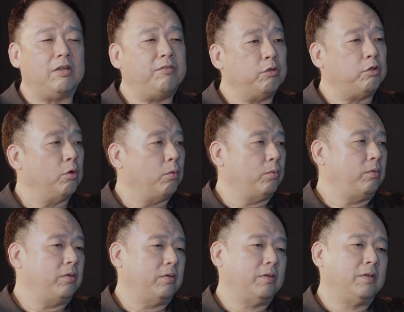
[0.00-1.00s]
If you
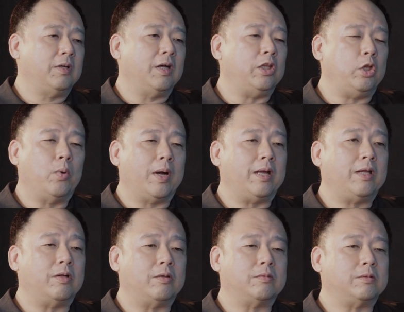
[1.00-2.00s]
don't, a new
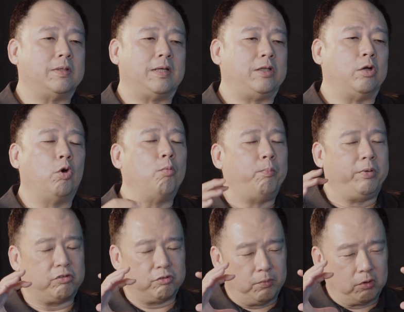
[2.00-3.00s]
you know, and your whole
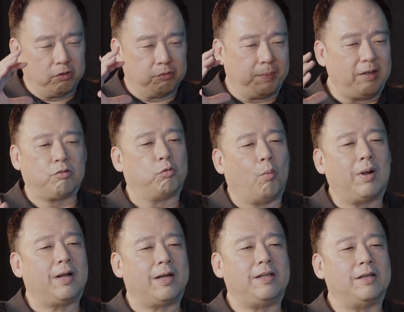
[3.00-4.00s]
business model is based on
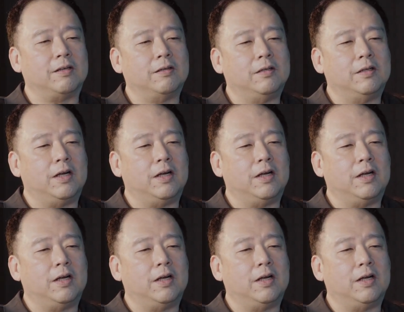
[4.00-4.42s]
one idea.